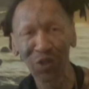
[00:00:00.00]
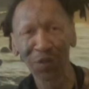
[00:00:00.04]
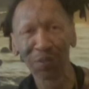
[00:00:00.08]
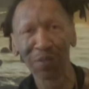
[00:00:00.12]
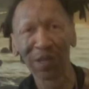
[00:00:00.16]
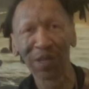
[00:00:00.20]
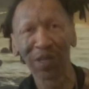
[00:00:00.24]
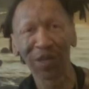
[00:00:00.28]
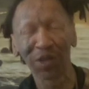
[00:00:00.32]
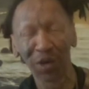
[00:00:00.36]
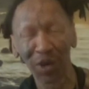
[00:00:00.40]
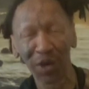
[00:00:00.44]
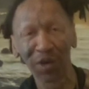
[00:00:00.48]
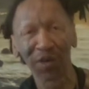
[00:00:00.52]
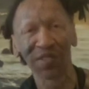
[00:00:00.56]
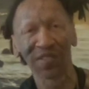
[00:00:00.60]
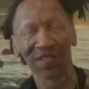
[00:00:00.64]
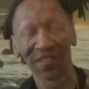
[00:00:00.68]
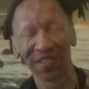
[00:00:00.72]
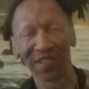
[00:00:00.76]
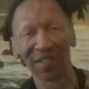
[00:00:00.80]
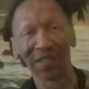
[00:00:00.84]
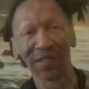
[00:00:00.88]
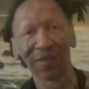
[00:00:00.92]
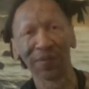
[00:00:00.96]
ultimate cook
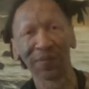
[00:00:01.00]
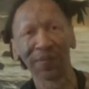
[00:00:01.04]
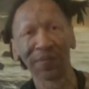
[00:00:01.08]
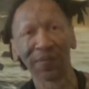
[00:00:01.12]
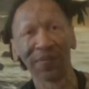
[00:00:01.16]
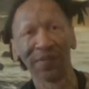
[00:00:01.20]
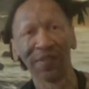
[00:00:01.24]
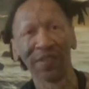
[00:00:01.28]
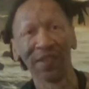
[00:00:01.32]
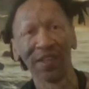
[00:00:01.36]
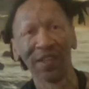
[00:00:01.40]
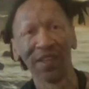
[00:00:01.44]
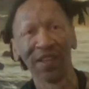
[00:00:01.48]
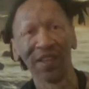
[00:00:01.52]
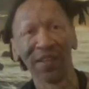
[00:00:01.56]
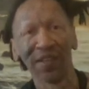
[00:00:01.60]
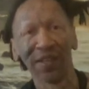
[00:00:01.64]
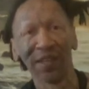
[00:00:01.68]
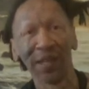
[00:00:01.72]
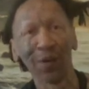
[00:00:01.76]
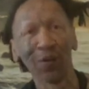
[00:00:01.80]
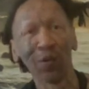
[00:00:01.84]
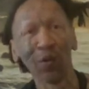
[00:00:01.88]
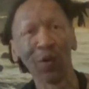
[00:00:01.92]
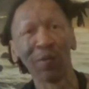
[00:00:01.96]
set
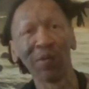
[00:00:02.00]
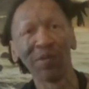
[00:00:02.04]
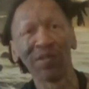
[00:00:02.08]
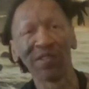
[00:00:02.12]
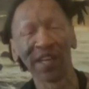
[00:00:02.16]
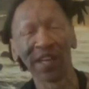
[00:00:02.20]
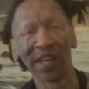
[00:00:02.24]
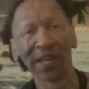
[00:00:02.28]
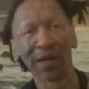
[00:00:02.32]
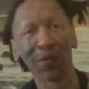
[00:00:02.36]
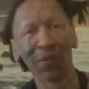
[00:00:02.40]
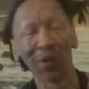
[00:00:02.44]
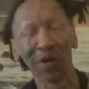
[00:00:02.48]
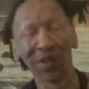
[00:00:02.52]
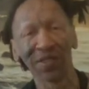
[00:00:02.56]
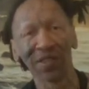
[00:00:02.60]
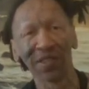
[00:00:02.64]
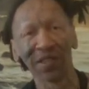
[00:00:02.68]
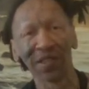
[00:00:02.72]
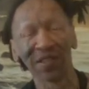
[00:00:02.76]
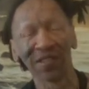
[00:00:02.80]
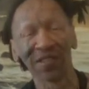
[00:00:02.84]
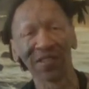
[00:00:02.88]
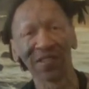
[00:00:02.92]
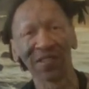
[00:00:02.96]
that we'll be taking
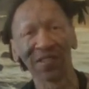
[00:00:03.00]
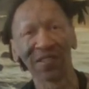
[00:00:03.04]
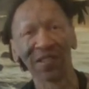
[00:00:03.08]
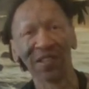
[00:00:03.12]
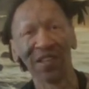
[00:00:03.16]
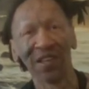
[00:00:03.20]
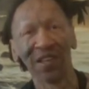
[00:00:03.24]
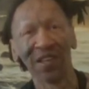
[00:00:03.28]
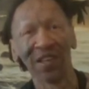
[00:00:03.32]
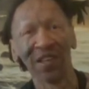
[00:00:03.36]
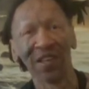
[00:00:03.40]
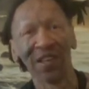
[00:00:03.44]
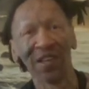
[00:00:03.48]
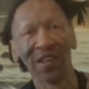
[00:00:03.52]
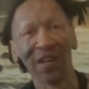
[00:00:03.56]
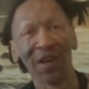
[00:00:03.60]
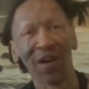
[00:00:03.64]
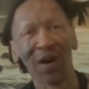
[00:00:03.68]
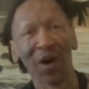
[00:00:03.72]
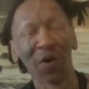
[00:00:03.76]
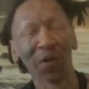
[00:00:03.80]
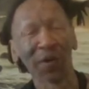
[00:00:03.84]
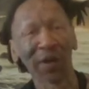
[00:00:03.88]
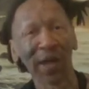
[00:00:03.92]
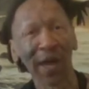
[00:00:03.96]
with us
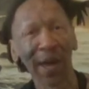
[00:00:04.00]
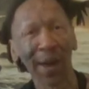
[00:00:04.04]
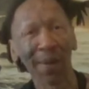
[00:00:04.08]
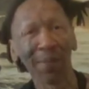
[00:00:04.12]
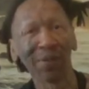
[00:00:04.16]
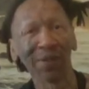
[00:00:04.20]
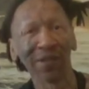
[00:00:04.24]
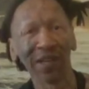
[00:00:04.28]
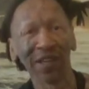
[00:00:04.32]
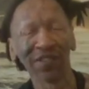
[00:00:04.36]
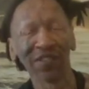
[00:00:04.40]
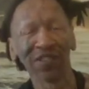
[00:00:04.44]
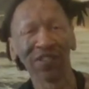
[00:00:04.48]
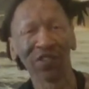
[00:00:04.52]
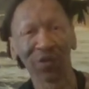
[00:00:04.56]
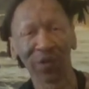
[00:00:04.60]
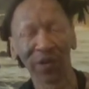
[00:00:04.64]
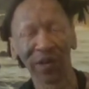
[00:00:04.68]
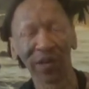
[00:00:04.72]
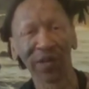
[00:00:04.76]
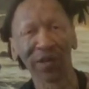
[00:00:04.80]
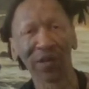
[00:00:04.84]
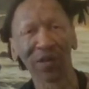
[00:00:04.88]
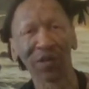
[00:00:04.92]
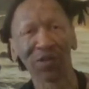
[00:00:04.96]
on the Appalachian
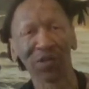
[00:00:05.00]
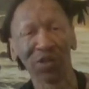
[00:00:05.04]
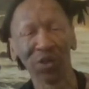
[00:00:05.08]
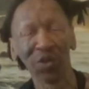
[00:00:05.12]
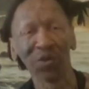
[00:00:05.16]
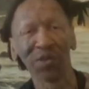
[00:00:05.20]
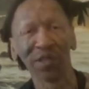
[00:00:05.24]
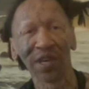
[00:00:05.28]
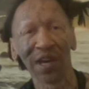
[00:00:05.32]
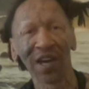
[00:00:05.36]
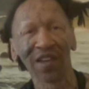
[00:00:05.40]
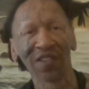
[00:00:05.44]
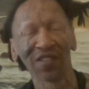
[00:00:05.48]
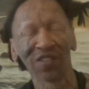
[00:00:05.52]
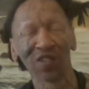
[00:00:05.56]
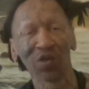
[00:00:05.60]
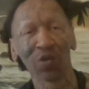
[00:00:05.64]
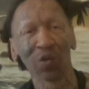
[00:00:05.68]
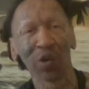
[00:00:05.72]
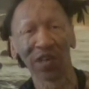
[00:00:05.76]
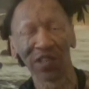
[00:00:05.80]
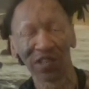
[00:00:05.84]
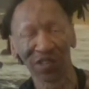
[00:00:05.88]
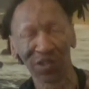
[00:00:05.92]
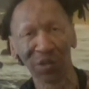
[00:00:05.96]
Trail
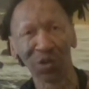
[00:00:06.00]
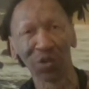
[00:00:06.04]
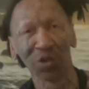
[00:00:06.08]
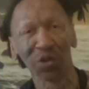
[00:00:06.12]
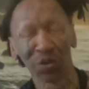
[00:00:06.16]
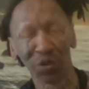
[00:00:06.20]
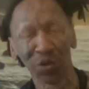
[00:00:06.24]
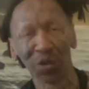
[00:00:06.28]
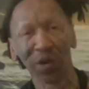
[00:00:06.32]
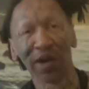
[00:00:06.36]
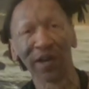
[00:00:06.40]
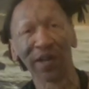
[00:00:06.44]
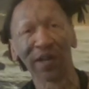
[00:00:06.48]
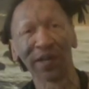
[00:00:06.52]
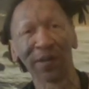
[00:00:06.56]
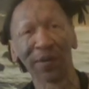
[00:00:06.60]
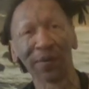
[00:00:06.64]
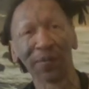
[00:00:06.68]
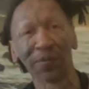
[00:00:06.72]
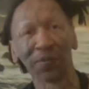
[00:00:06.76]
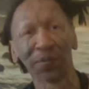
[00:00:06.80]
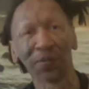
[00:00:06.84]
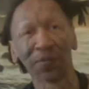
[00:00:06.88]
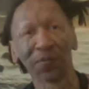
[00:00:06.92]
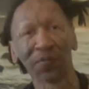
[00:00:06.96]
2022 through hike.
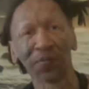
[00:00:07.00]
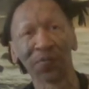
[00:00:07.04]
